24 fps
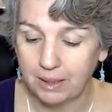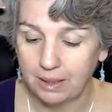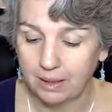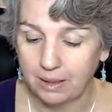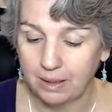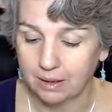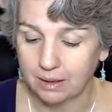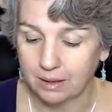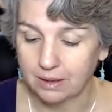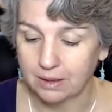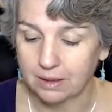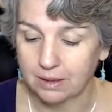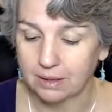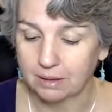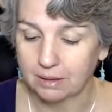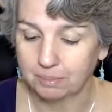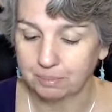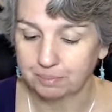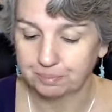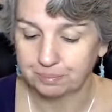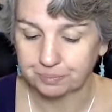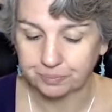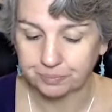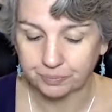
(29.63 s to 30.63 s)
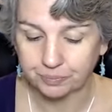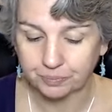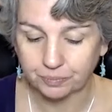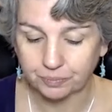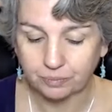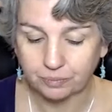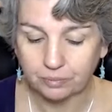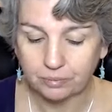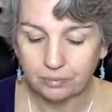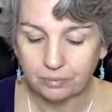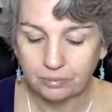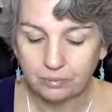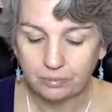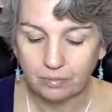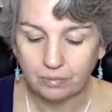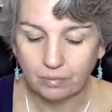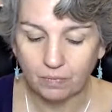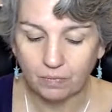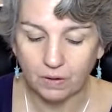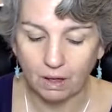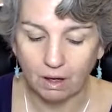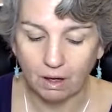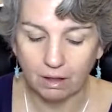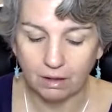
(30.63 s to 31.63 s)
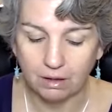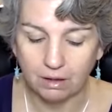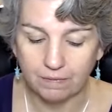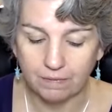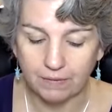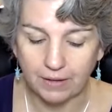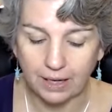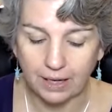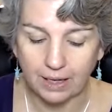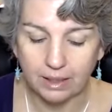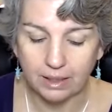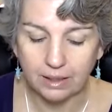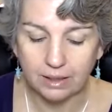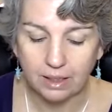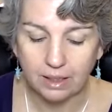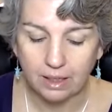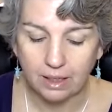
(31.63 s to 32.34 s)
and all of that.